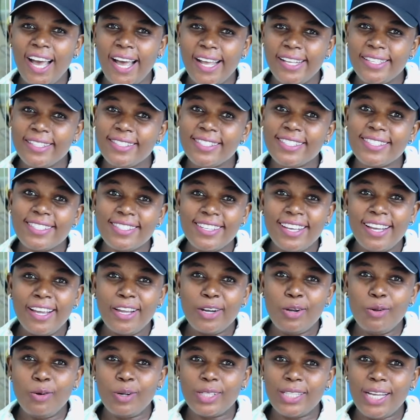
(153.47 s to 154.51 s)
Hans,
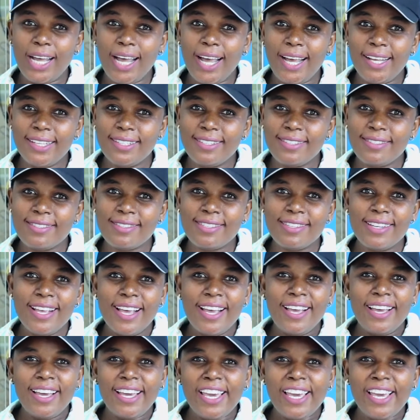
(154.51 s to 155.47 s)
Dr. Hans.